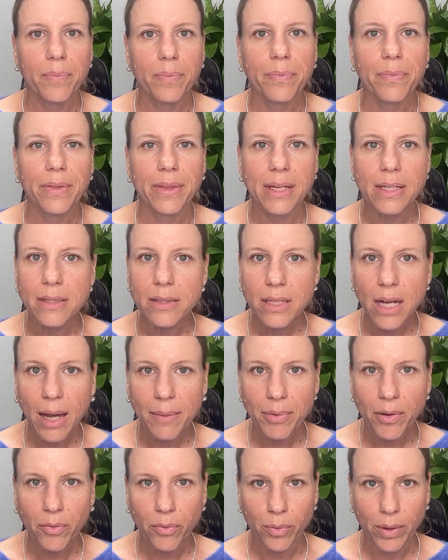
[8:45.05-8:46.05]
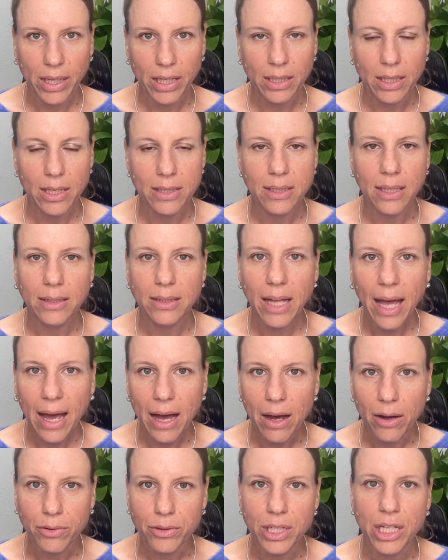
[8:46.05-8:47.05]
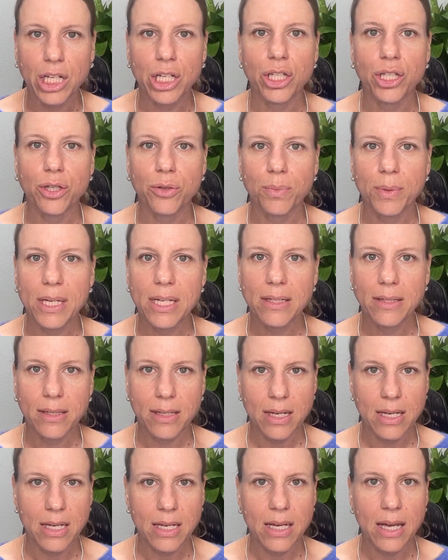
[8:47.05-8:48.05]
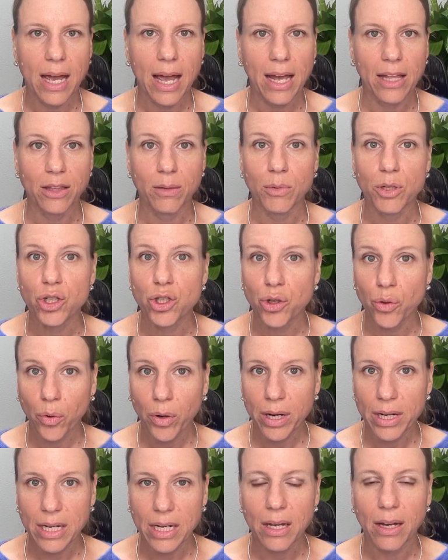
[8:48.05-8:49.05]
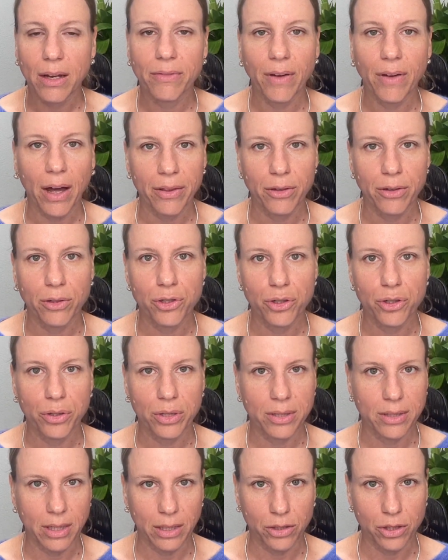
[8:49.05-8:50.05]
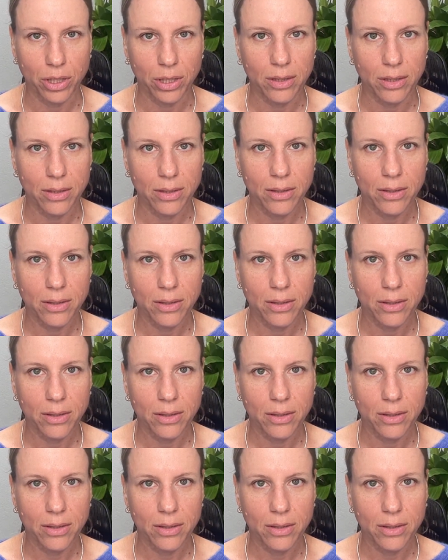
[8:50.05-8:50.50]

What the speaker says: This type of will is allowed in UPC and the majority of other jurisdictions.